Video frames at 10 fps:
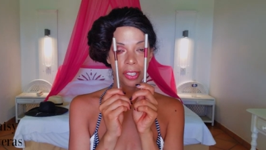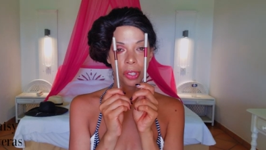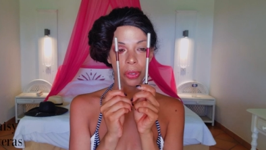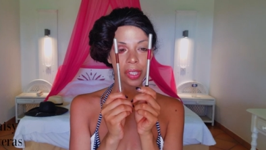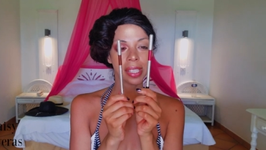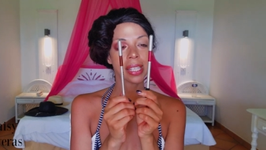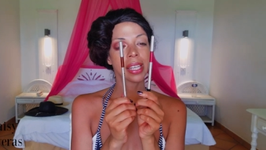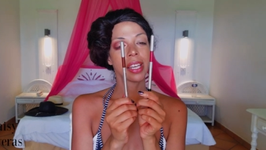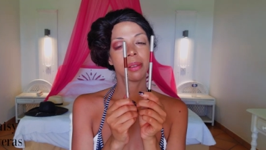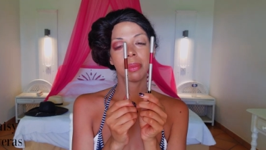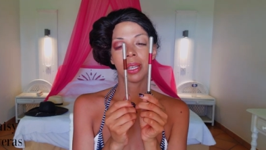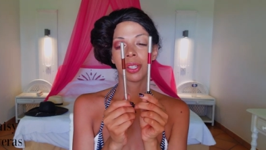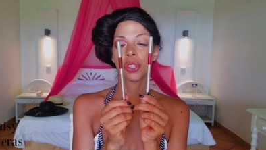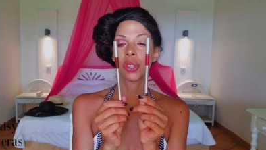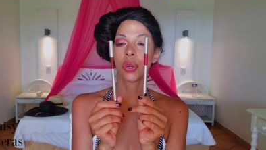So since I can't make
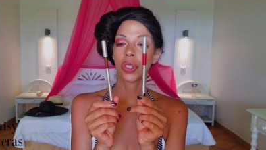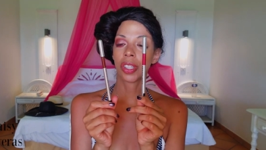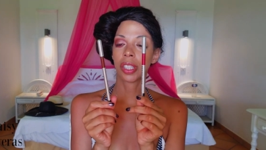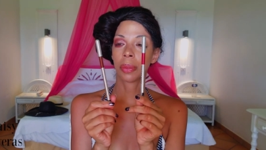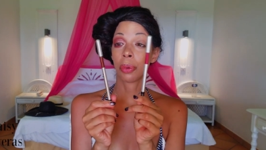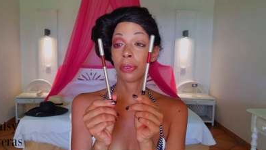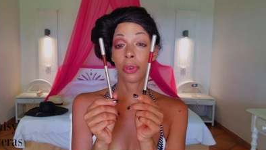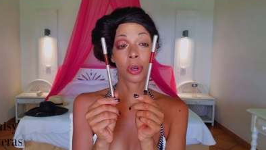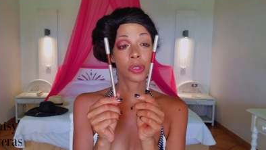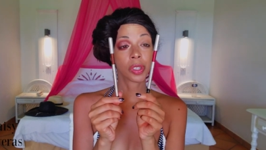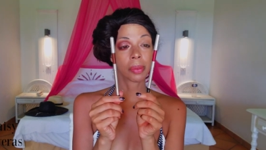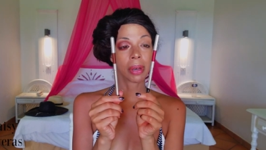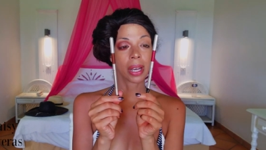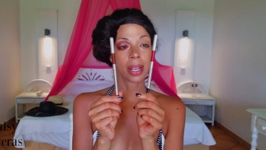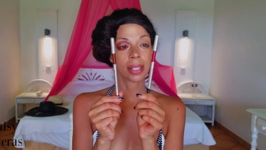a choice because they're both gorgeous in
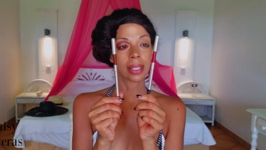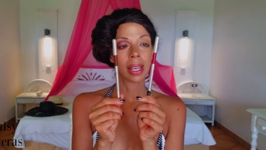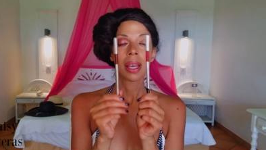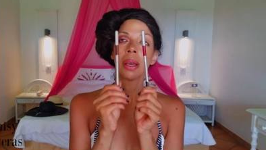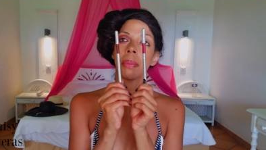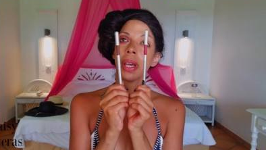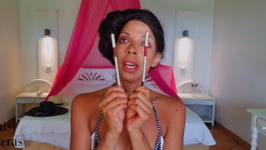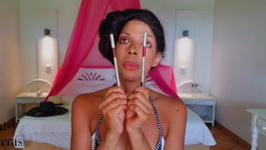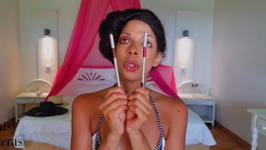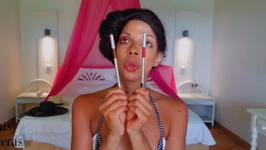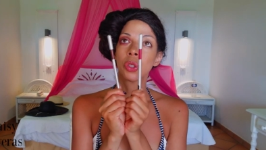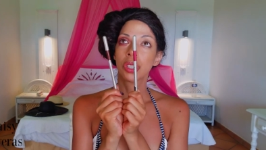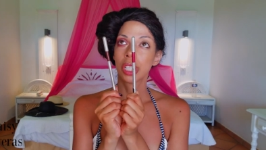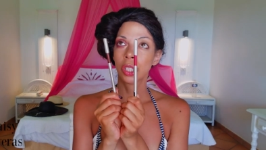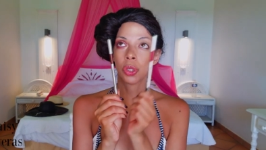my eyes, babe, which one
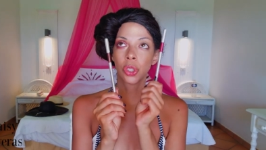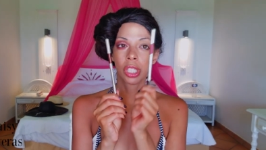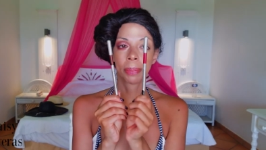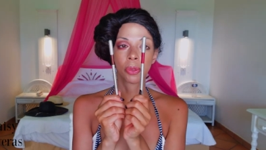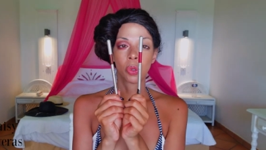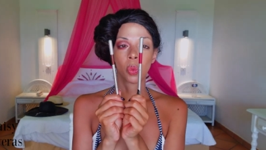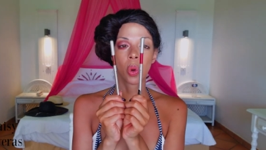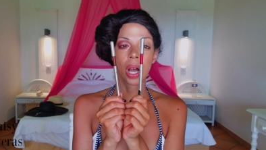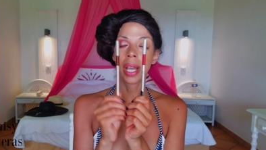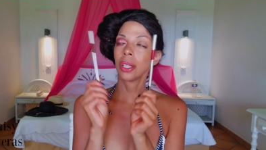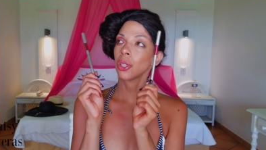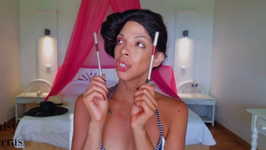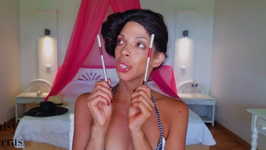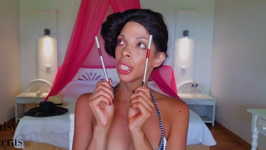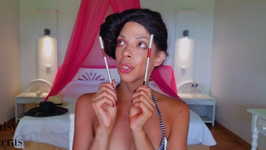should I do? Should I do a wine or
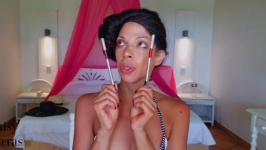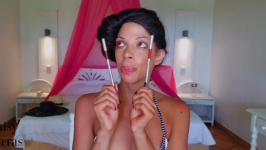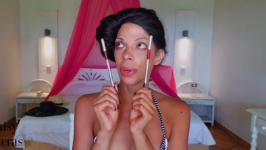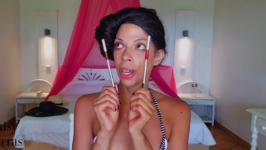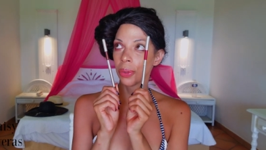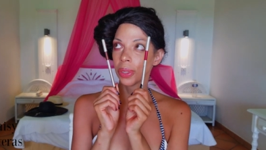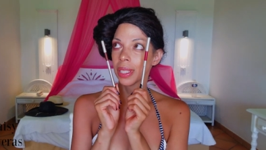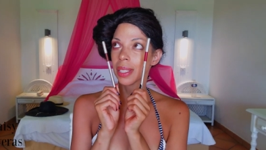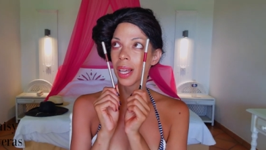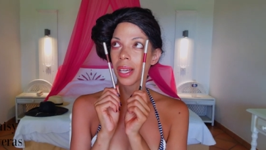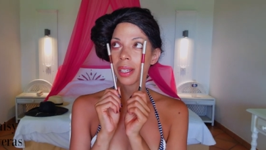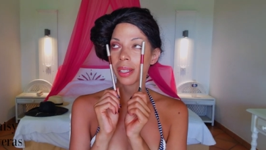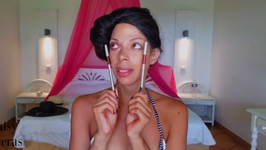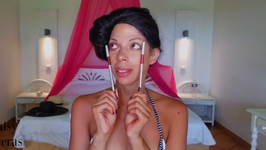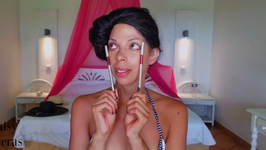should I do a brown with this eye
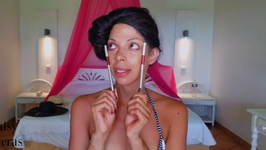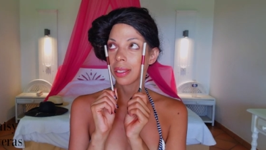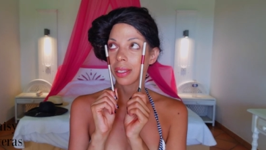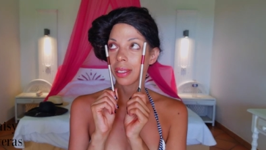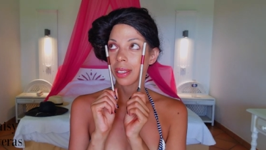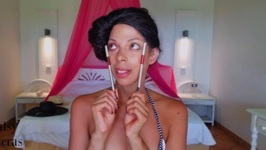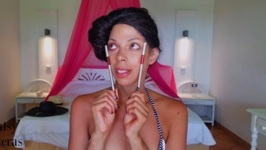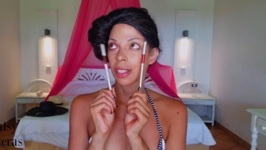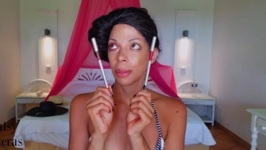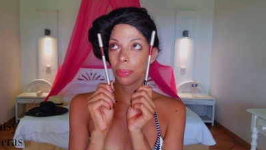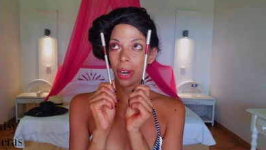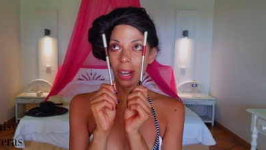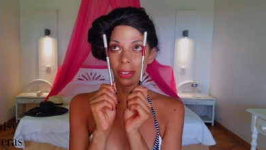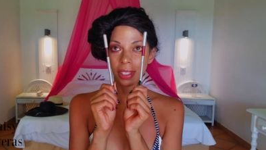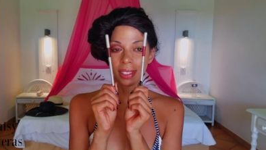color?
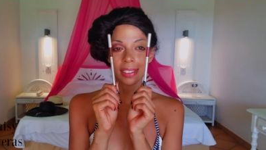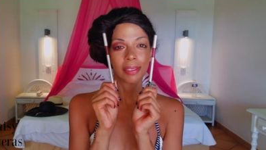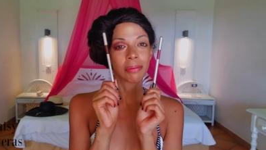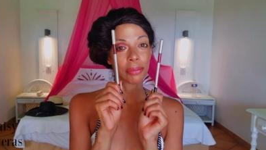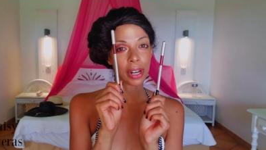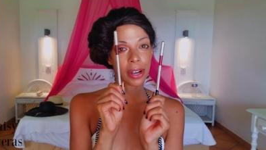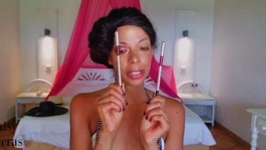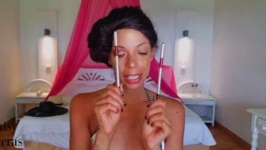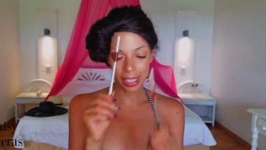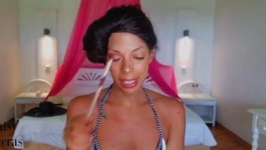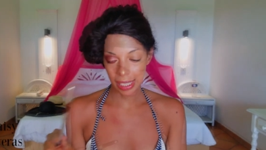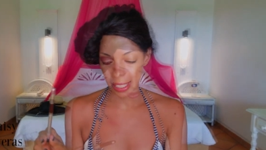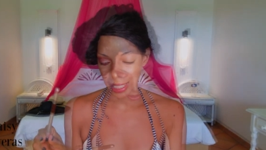Brown? Brown it is.